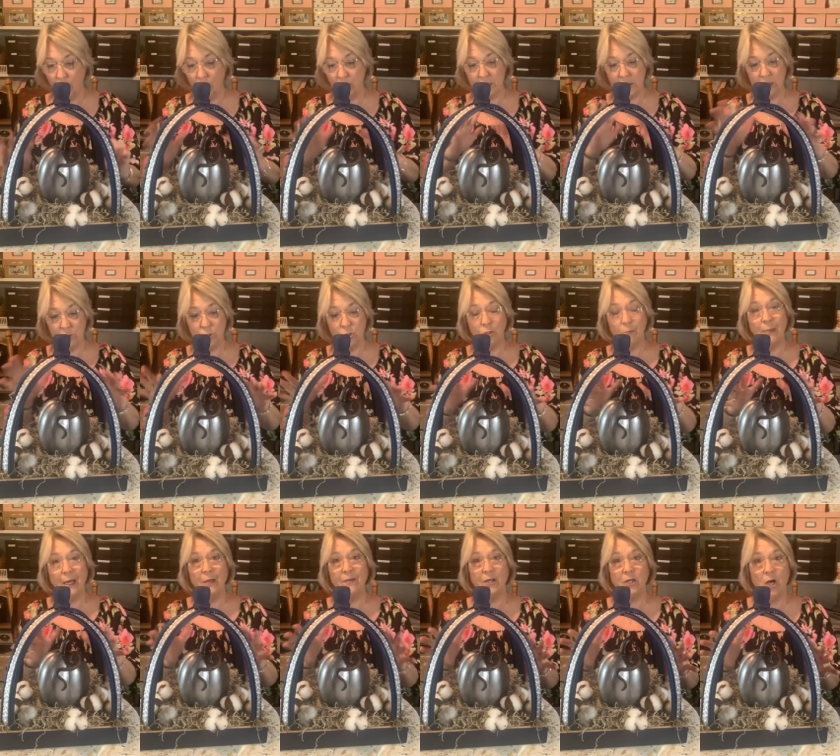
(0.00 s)
And I wasn't
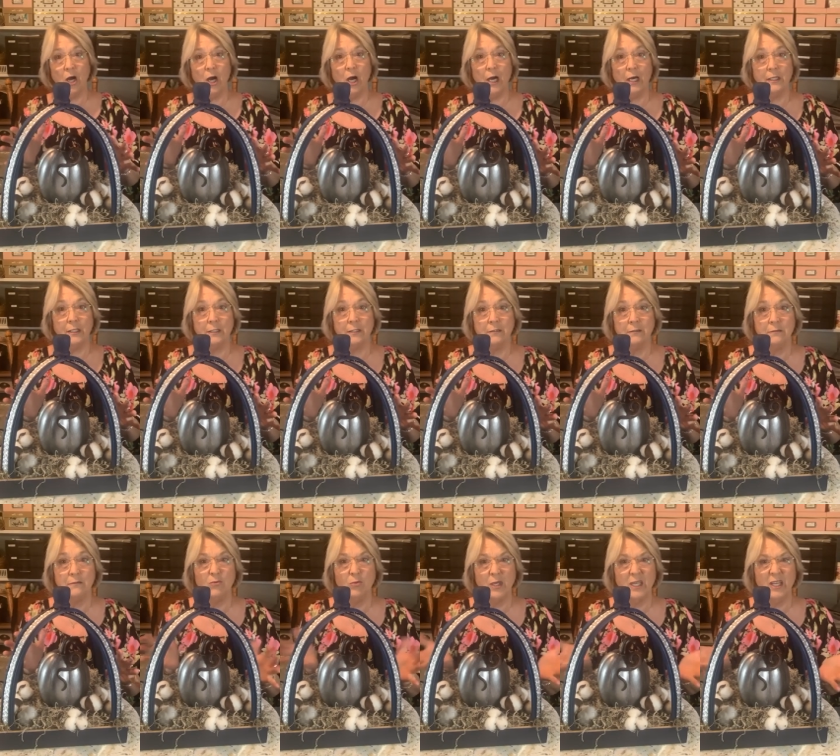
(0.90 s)
sure about the
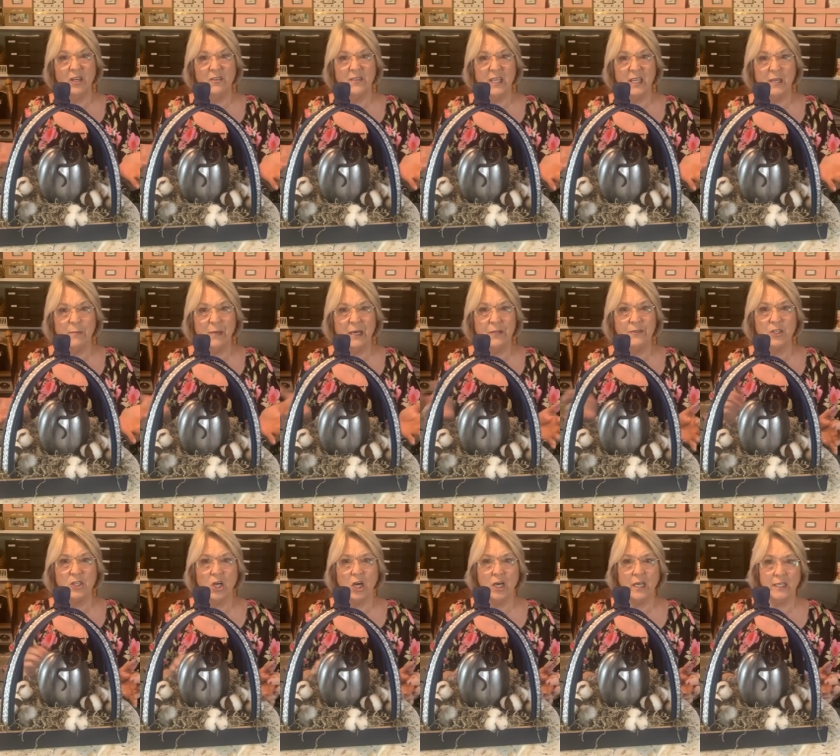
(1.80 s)
cotton. What do y'all think
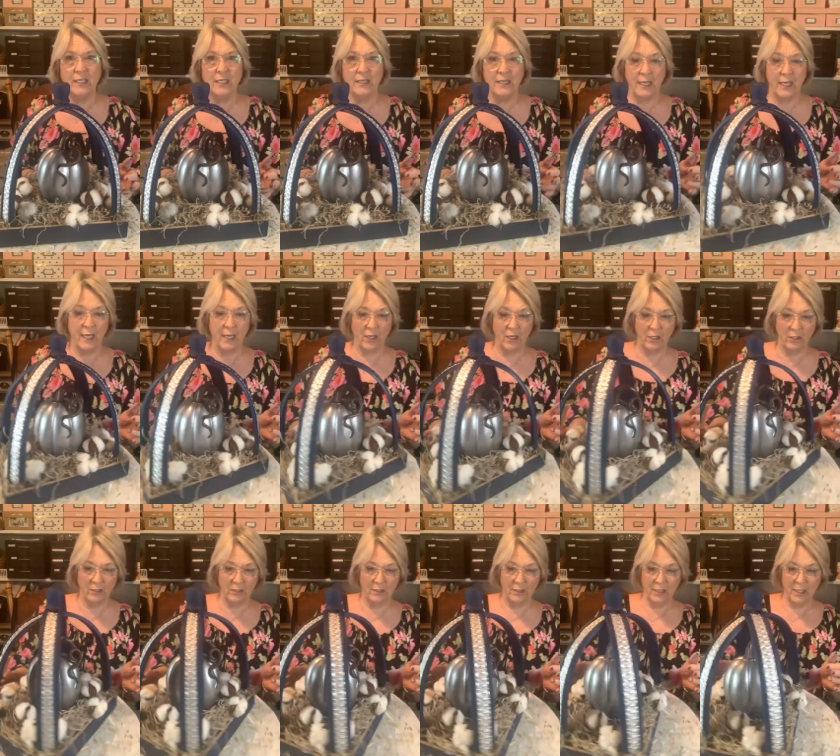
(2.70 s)
about the cotton in
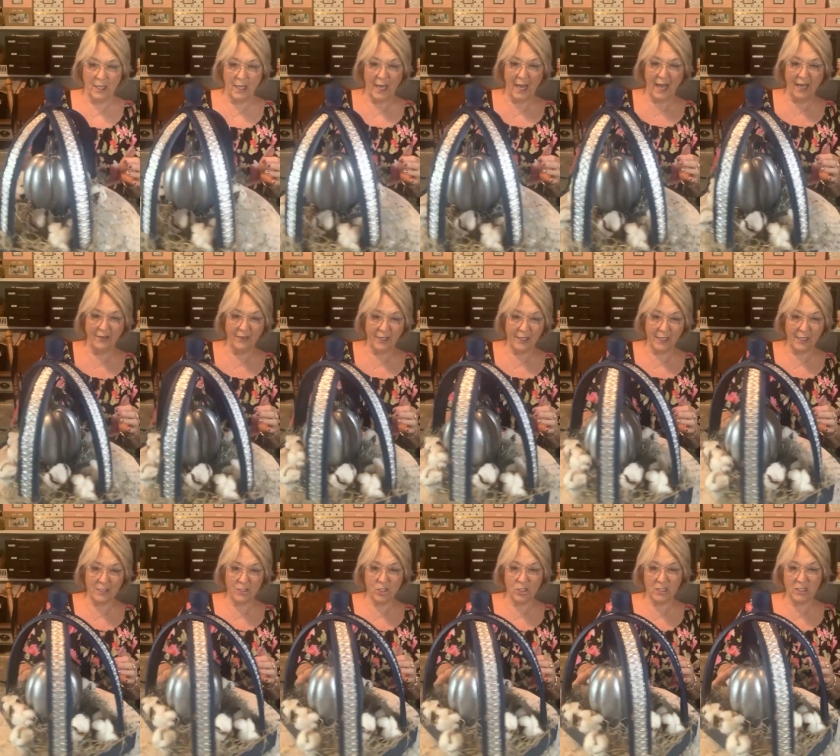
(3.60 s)
there? I
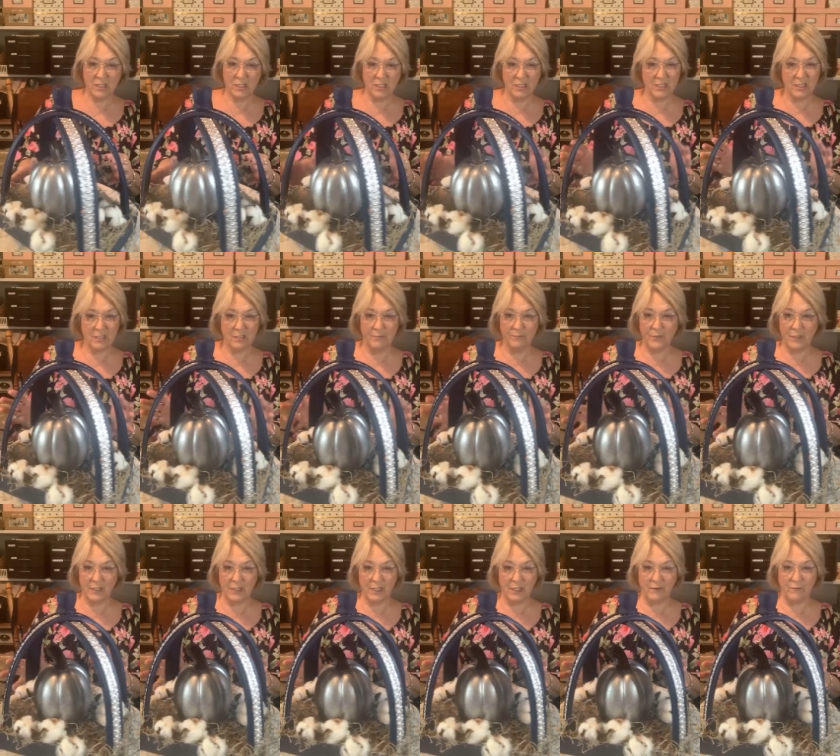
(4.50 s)
think it just is
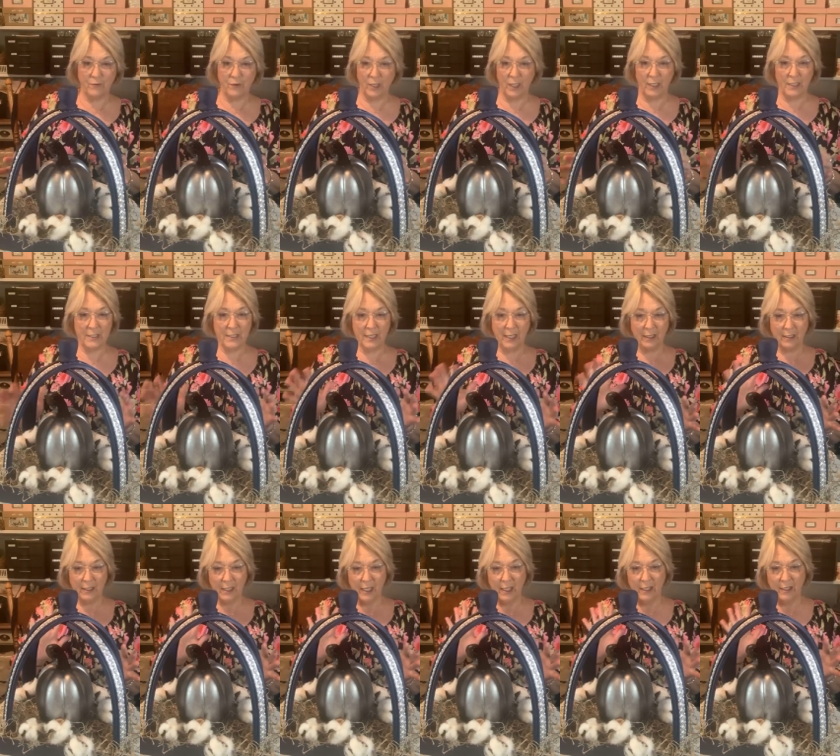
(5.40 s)
something different.
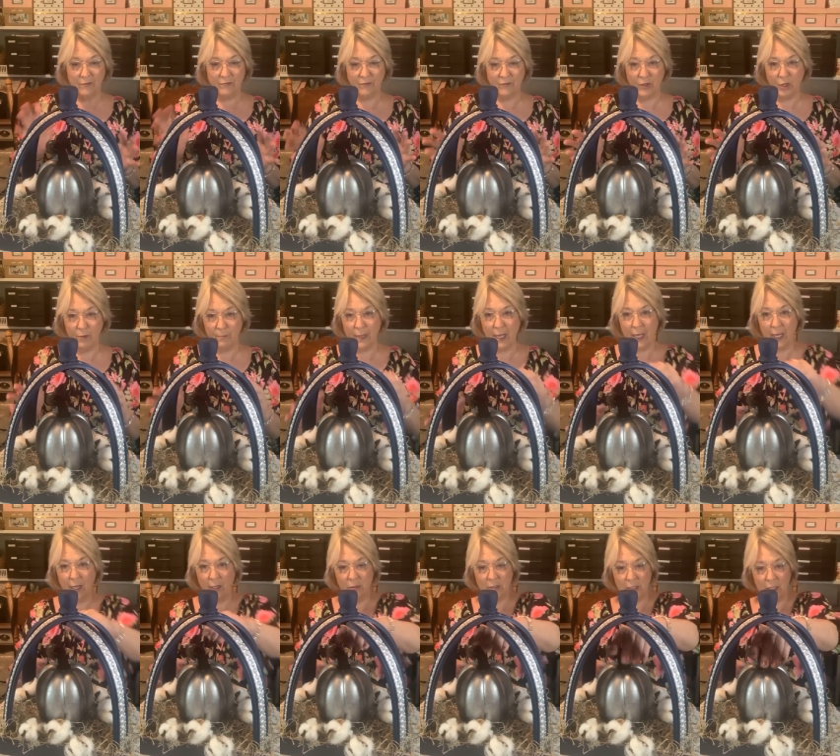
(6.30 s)
It's elegant,
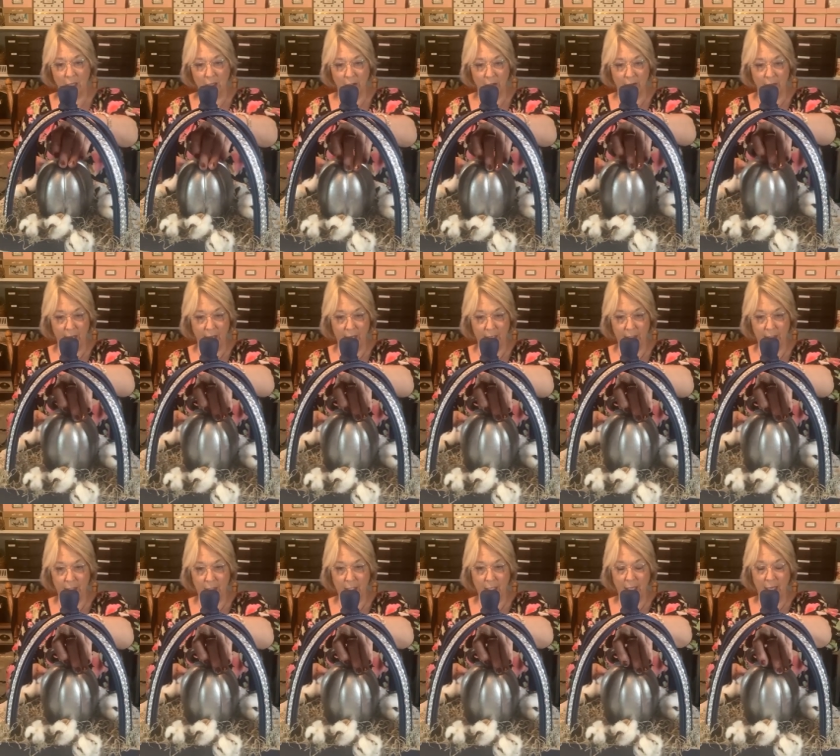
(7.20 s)
farmhouse, all of
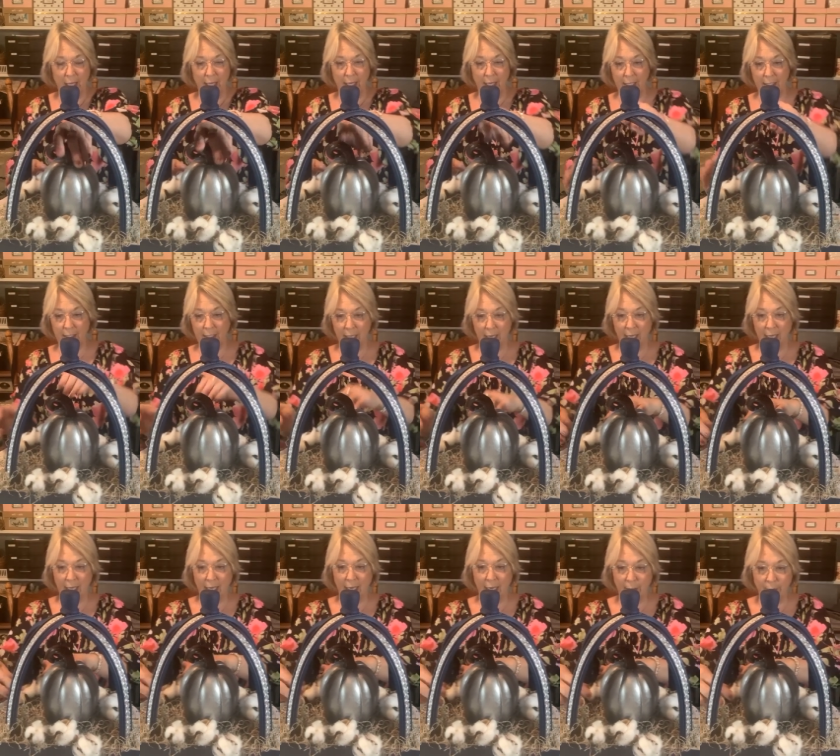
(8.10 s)
that.
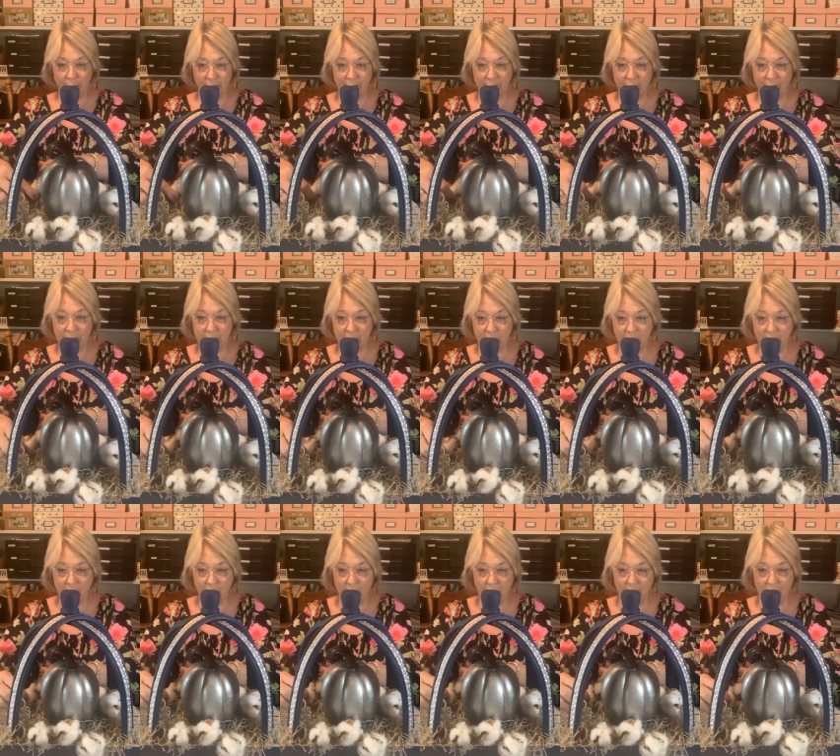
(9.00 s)
And I believe I
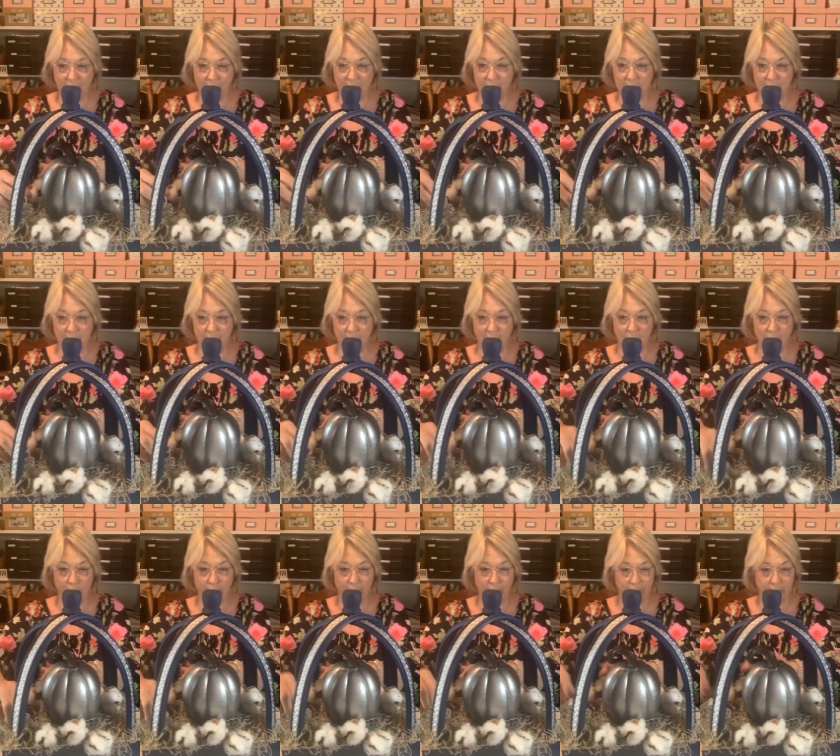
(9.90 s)
do like the
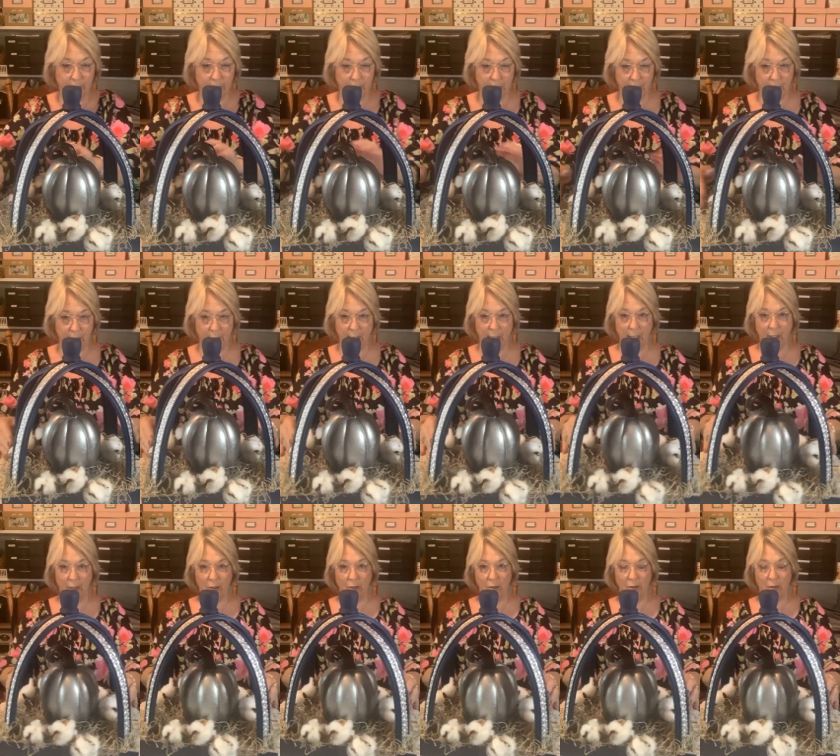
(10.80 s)
tall pumpkin in
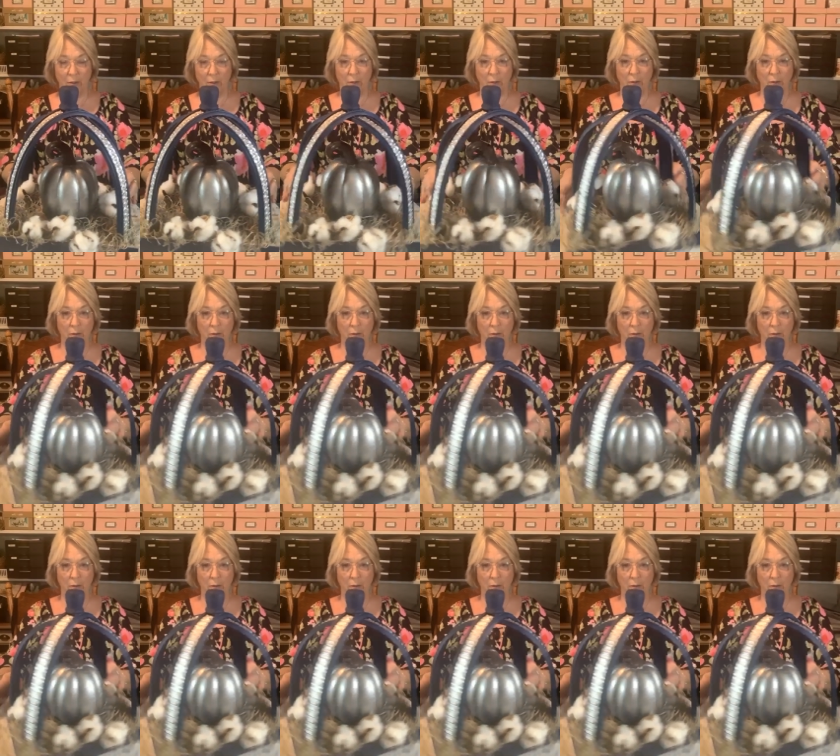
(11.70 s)
there.